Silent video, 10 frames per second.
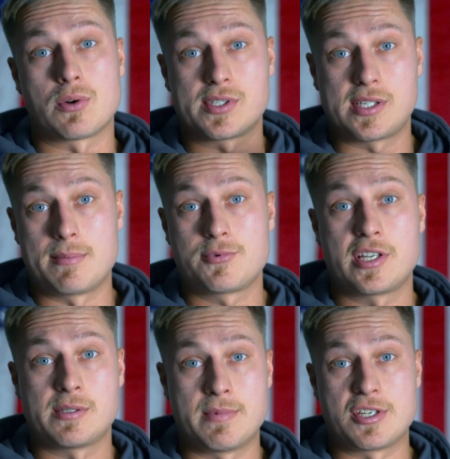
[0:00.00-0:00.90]
or
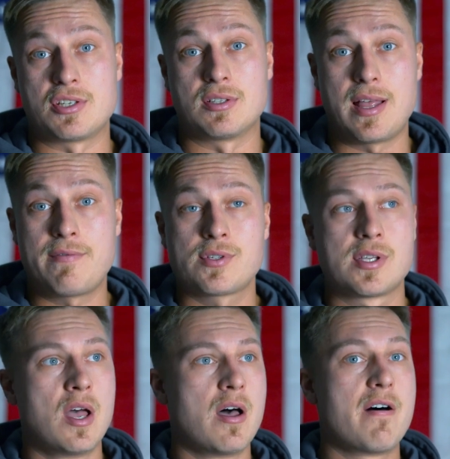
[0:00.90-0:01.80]
sub-transmission
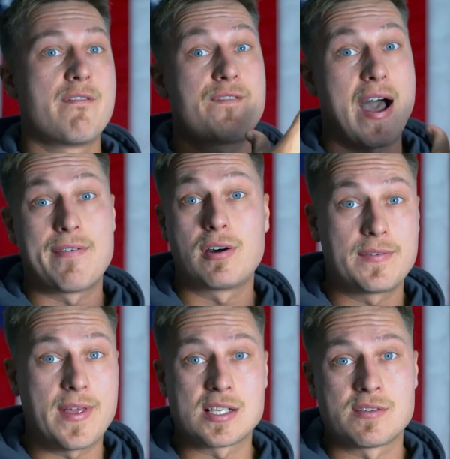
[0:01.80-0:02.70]
levels, five
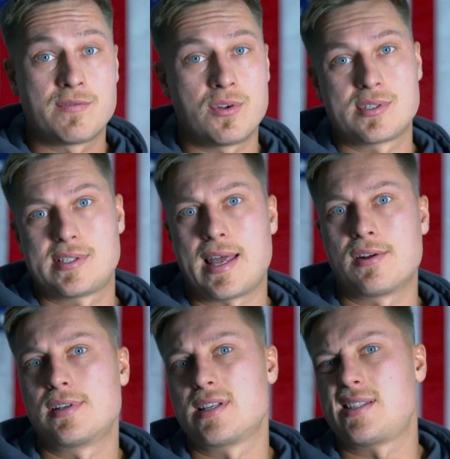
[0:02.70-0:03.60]
hundred thousand volts
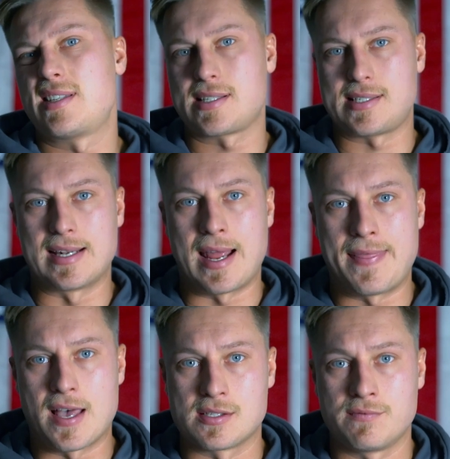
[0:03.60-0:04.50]
down to
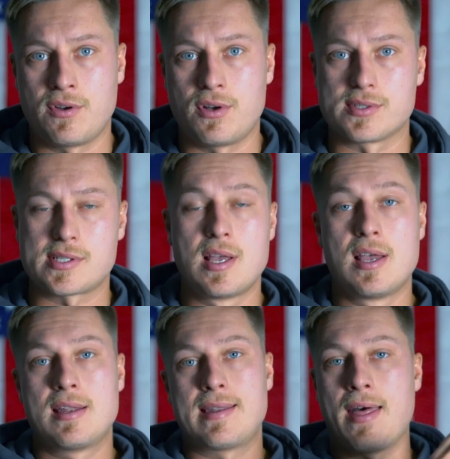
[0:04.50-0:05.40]
sixty-nine thousand volts.
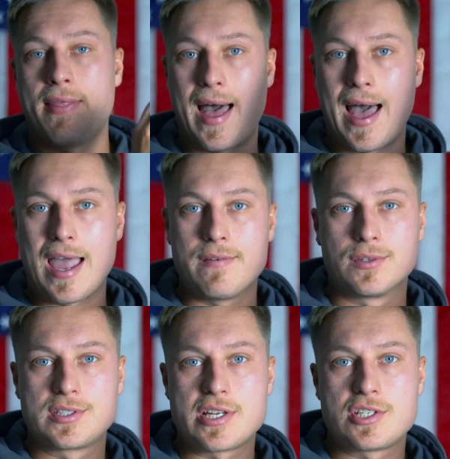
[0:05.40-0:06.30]
Now, that high
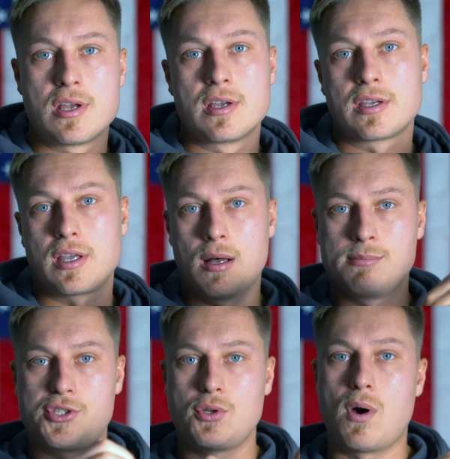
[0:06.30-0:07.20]
voltage
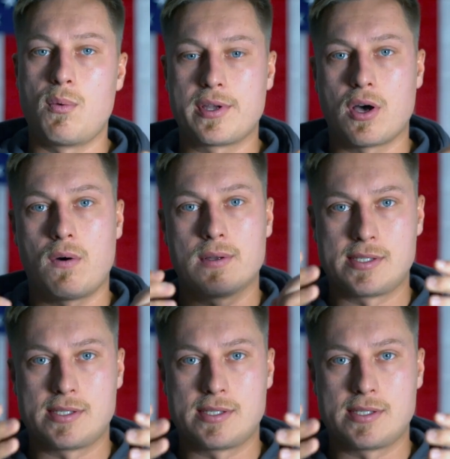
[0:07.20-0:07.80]
comes to what we call a